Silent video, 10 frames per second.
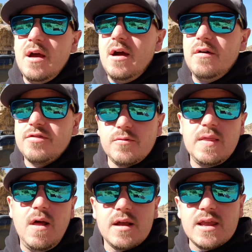of thread
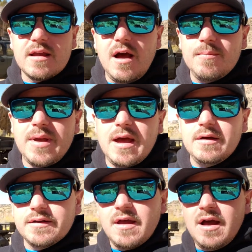locking
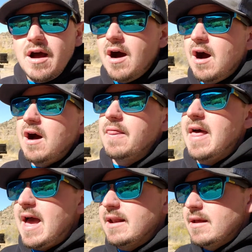compound on
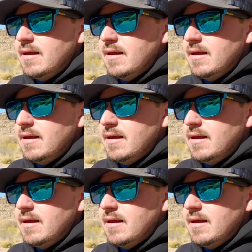that,